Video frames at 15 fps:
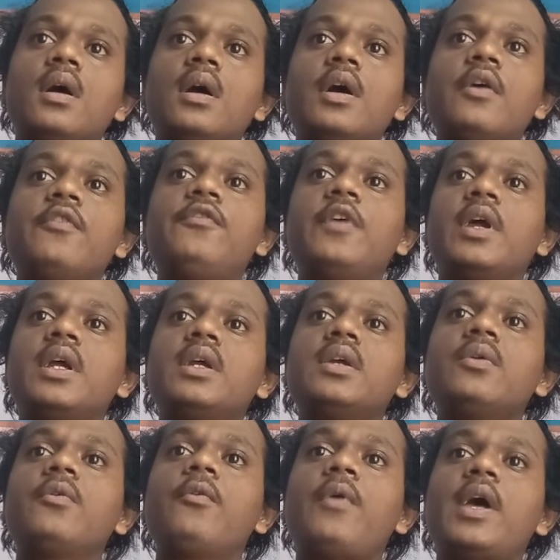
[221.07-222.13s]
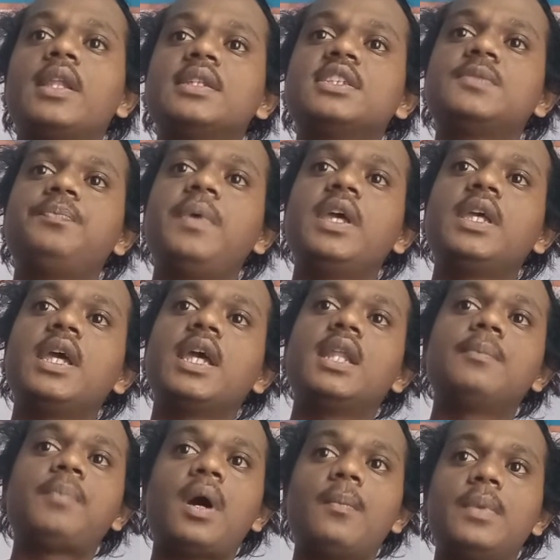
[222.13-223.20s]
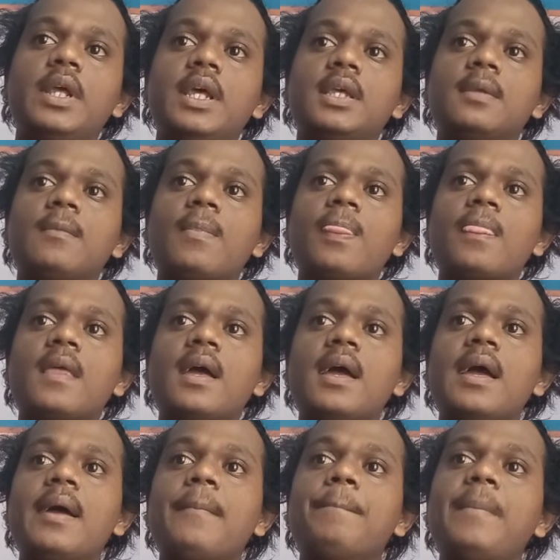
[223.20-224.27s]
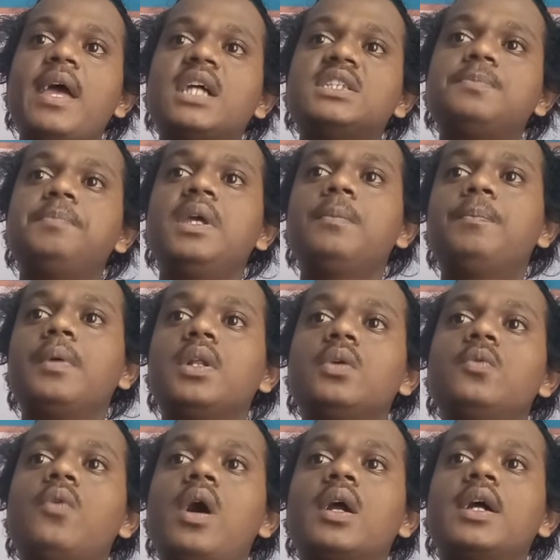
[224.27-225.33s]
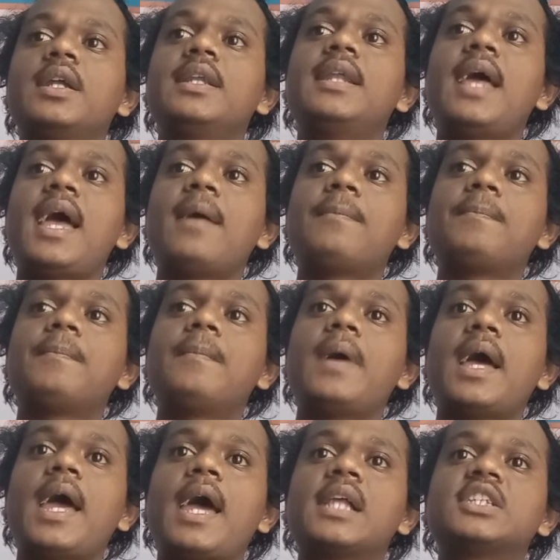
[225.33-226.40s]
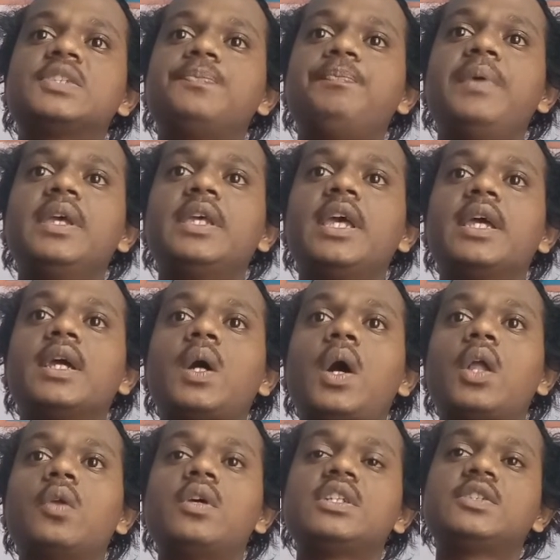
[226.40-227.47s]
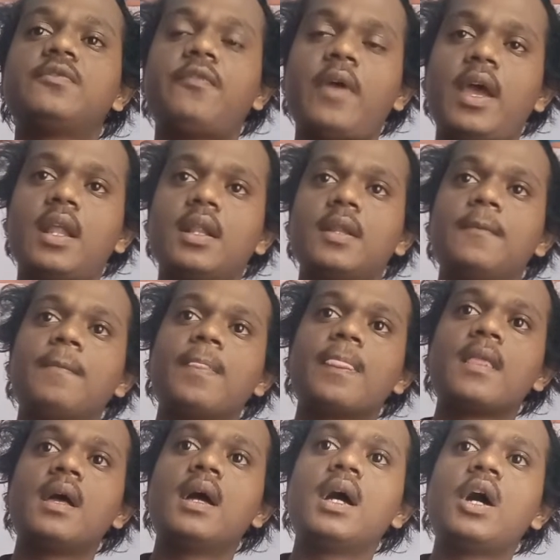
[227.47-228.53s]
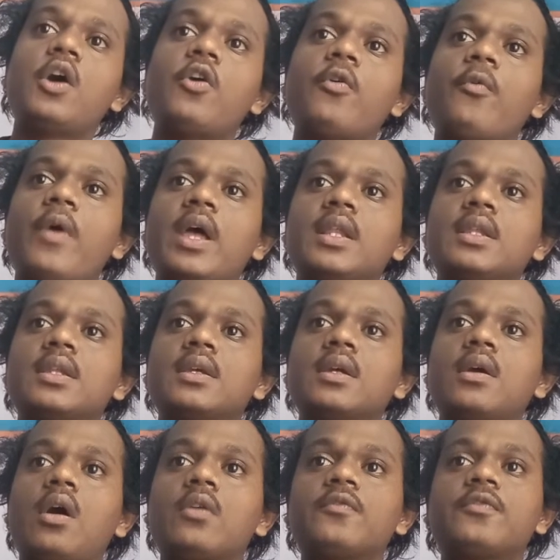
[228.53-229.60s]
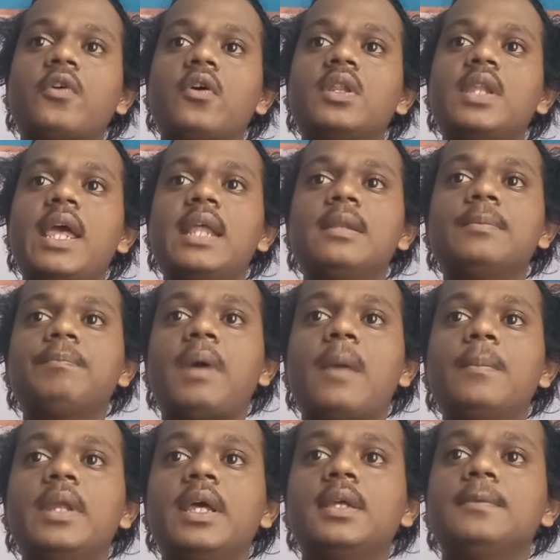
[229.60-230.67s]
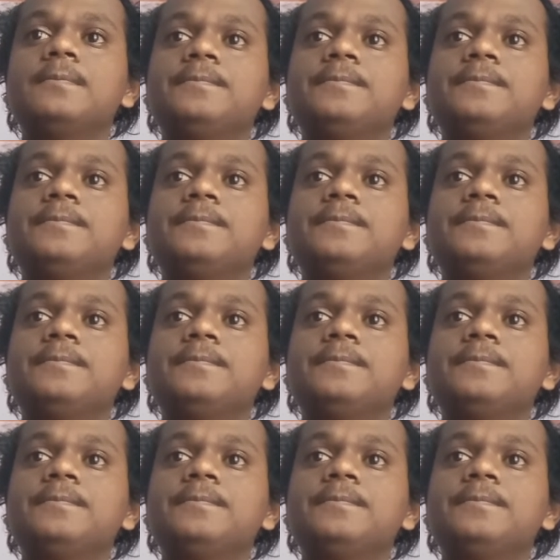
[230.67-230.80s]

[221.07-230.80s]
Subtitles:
Fear when speaking in public makes people who are adept at speaking always fail when confronted in public.